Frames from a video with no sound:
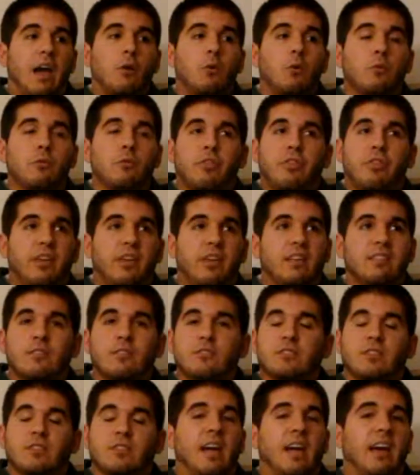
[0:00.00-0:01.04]
don't think
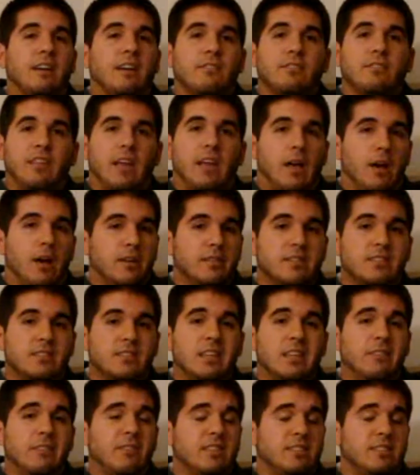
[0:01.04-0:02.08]
there's a lack of talent in this
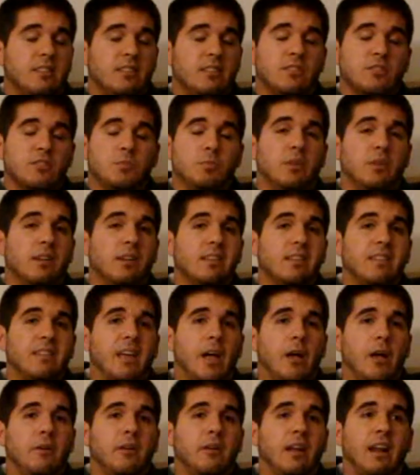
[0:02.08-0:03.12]
defense. I think there's plenty of
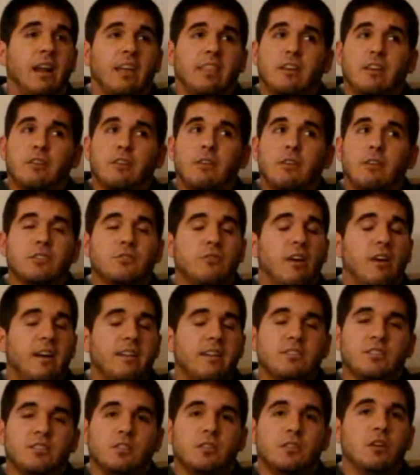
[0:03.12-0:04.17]
talent. I think Rex
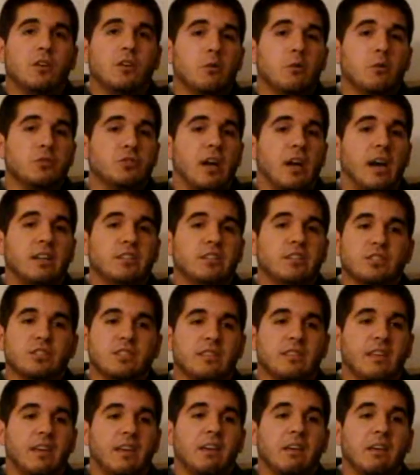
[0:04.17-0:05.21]
Ryan is a good coach. I
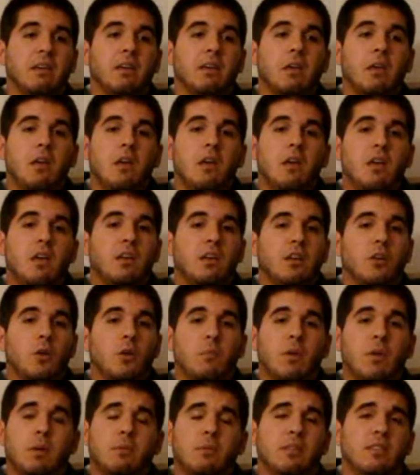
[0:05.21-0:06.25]
just think,
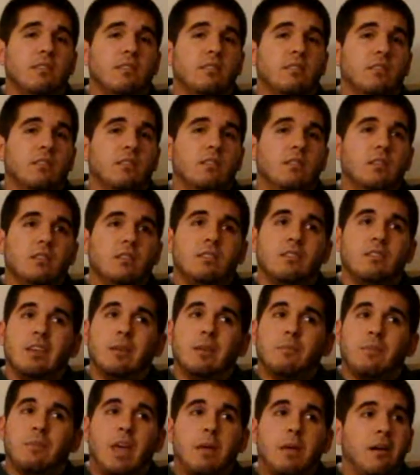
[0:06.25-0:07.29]
maybe the
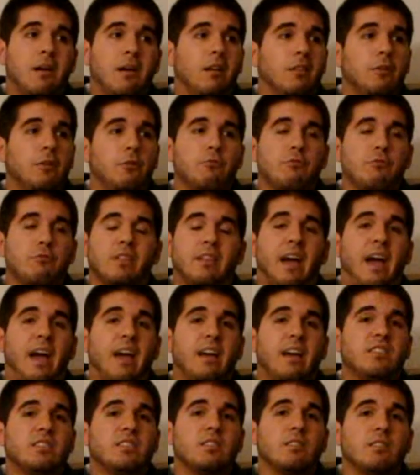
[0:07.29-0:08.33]
team came out a little
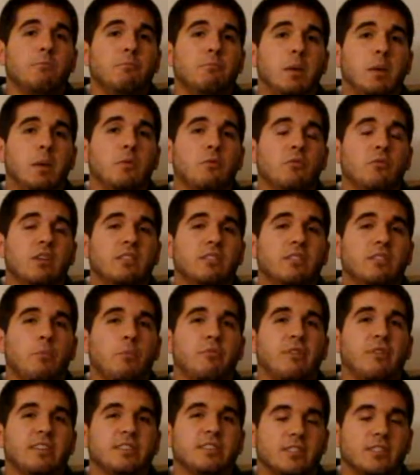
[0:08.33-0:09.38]
relaxed, maybe reading their
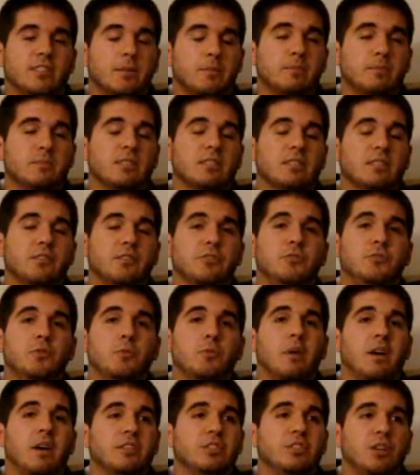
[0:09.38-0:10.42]
press clippings a little
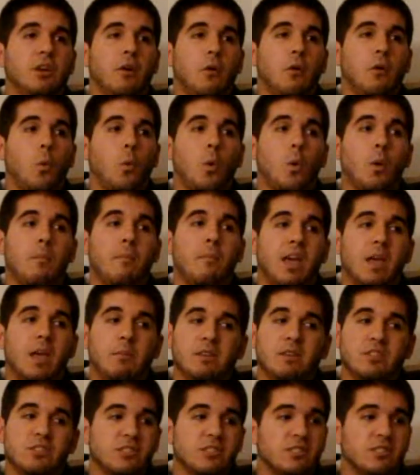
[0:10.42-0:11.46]
too much, or
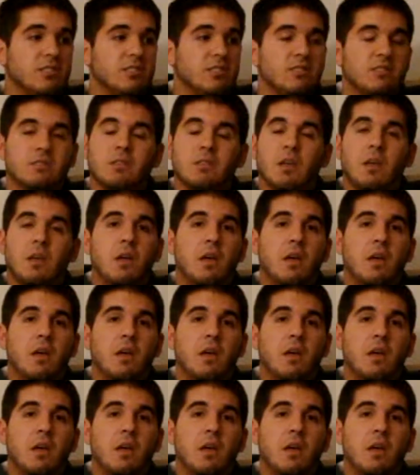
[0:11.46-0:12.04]
maybe just,